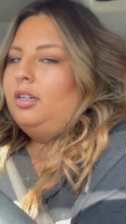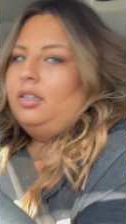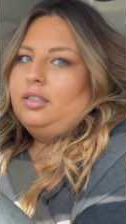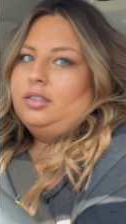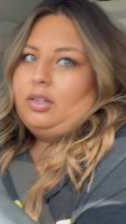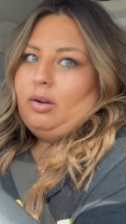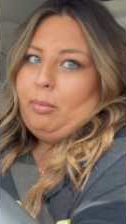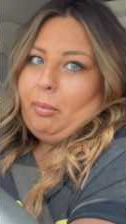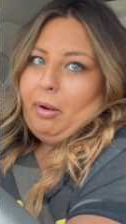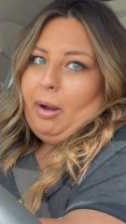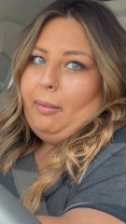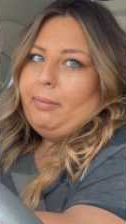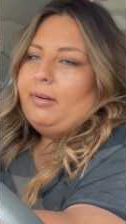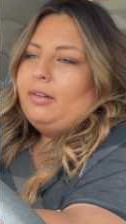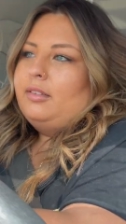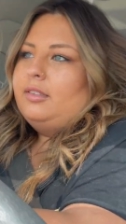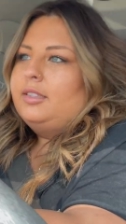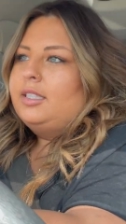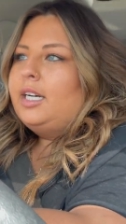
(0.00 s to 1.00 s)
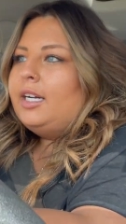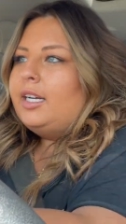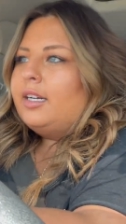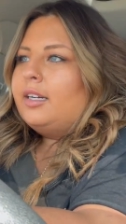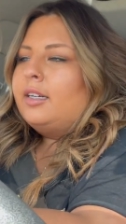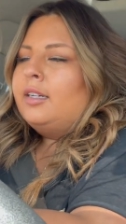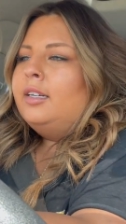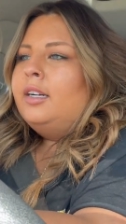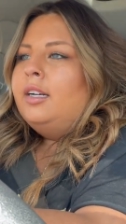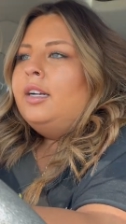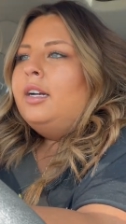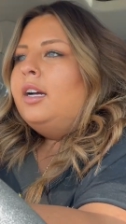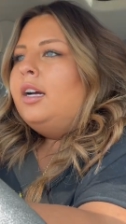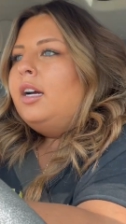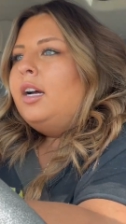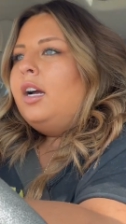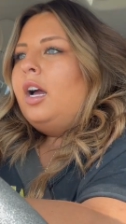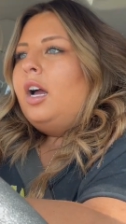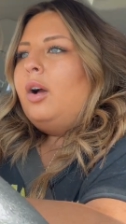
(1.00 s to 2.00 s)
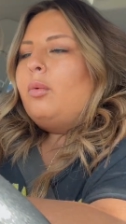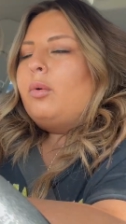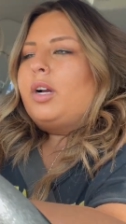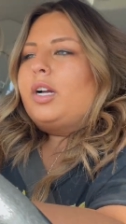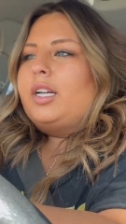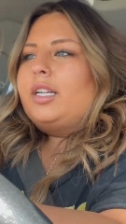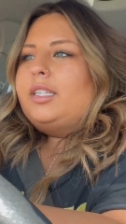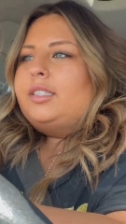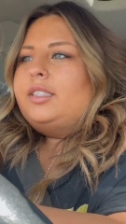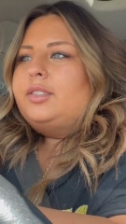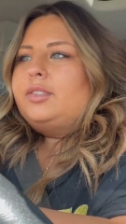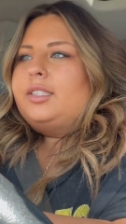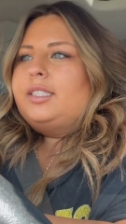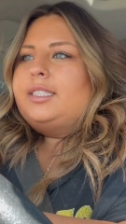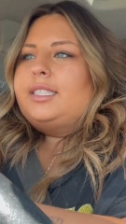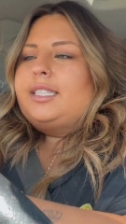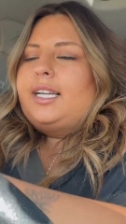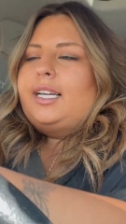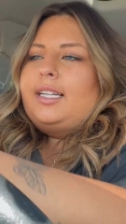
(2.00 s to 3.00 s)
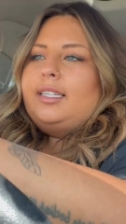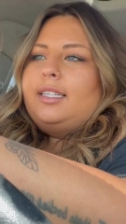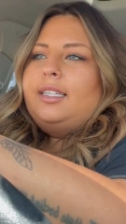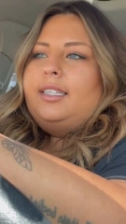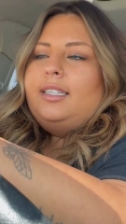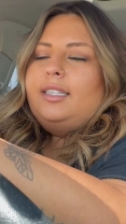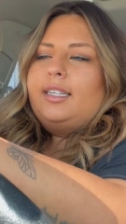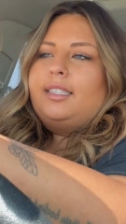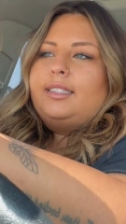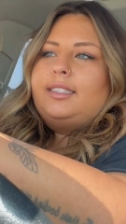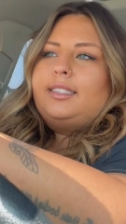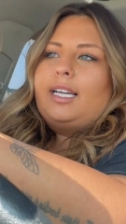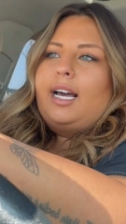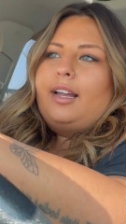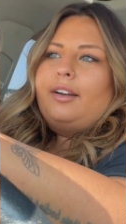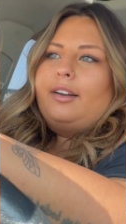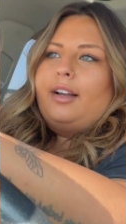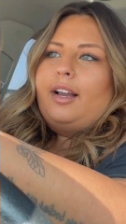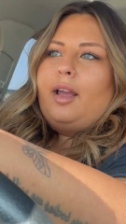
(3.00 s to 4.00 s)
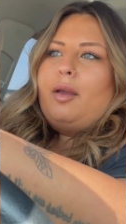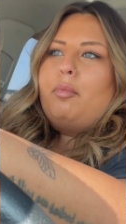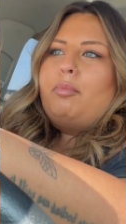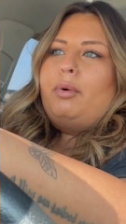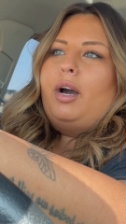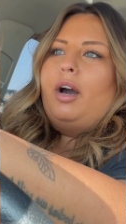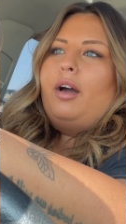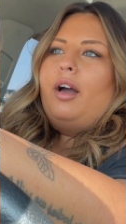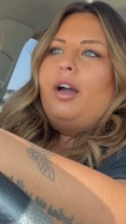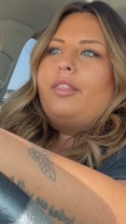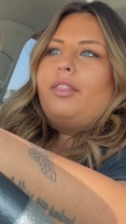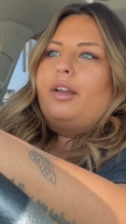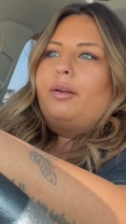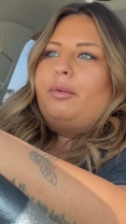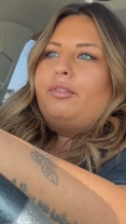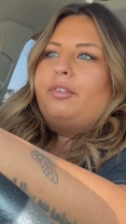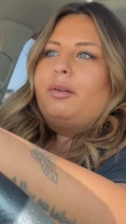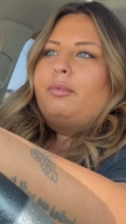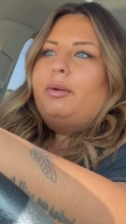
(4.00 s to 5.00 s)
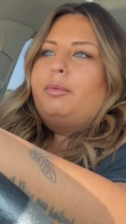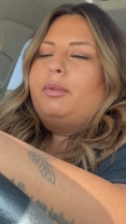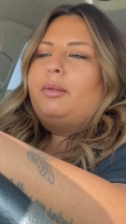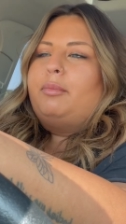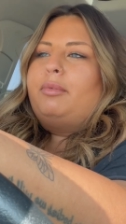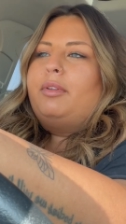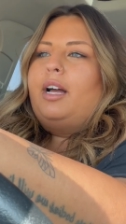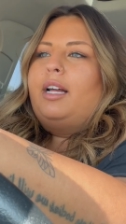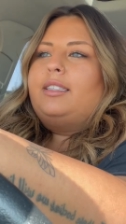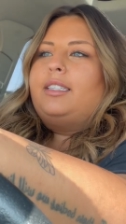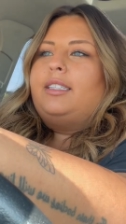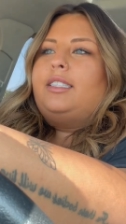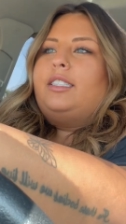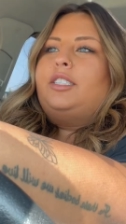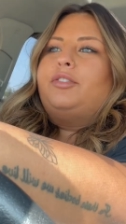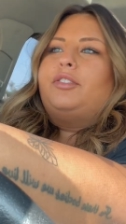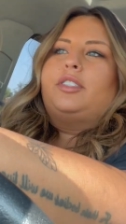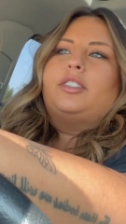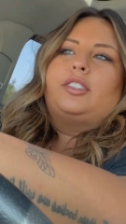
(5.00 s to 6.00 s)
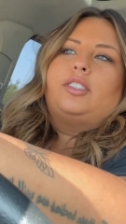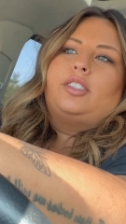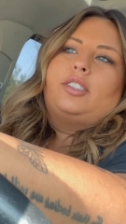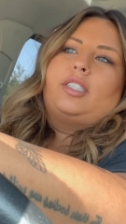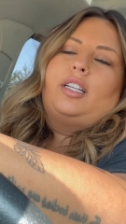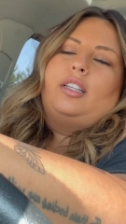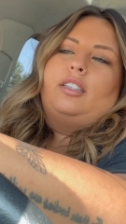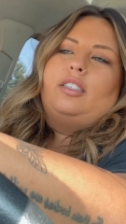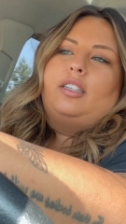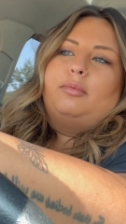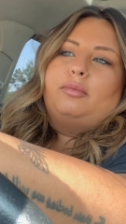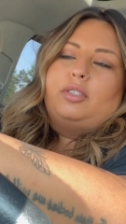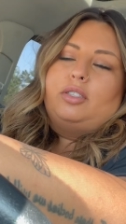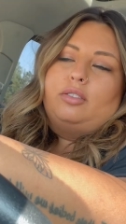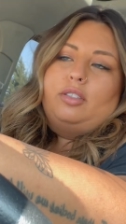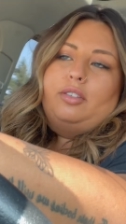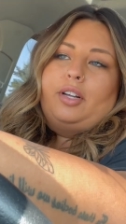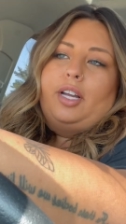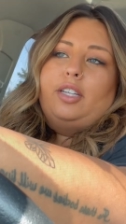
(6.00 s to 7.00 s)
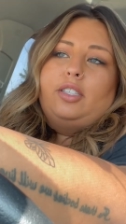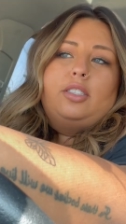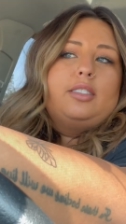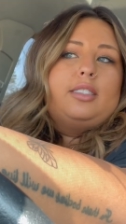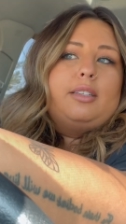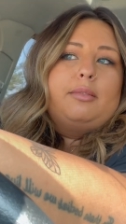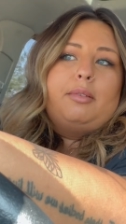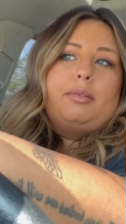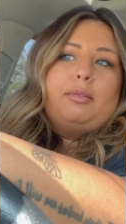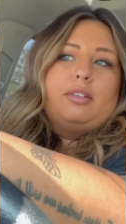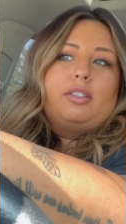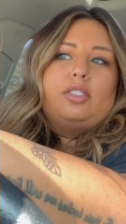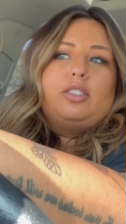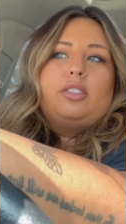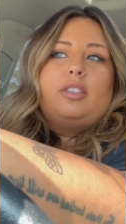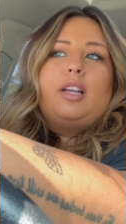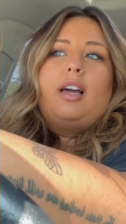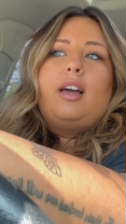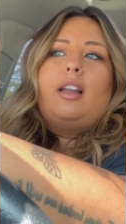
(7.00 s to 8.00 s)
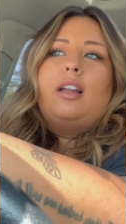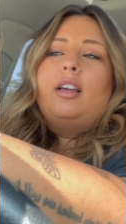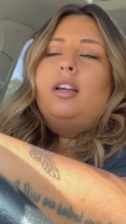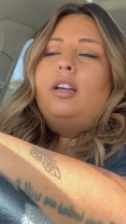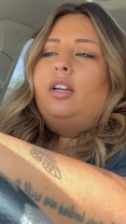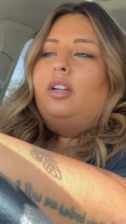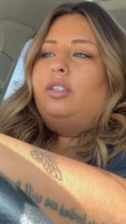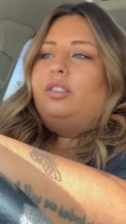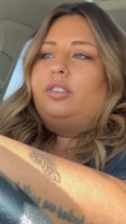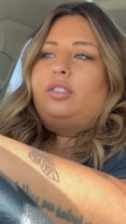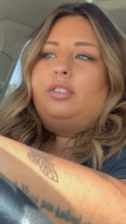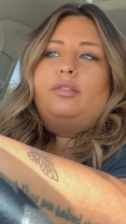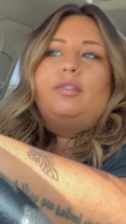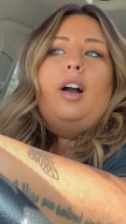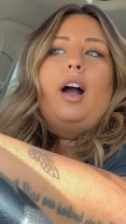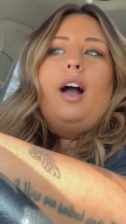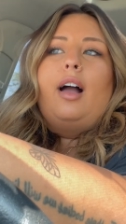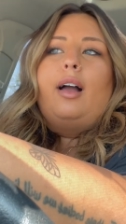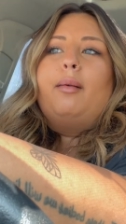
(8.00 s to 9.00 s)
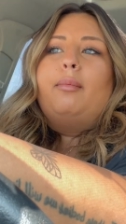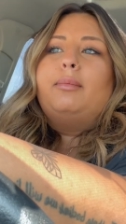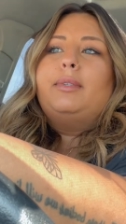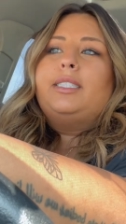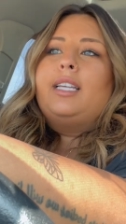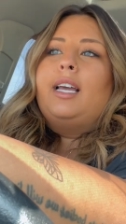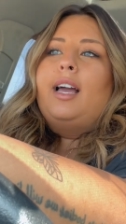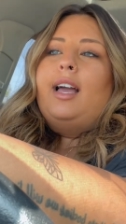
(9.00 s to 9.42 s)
Don't pop another tire. We're gonna do this again Saturday, but I think we've come up with a plan that each of us are just gonna look up two locations that we want to shoot at, two vibes,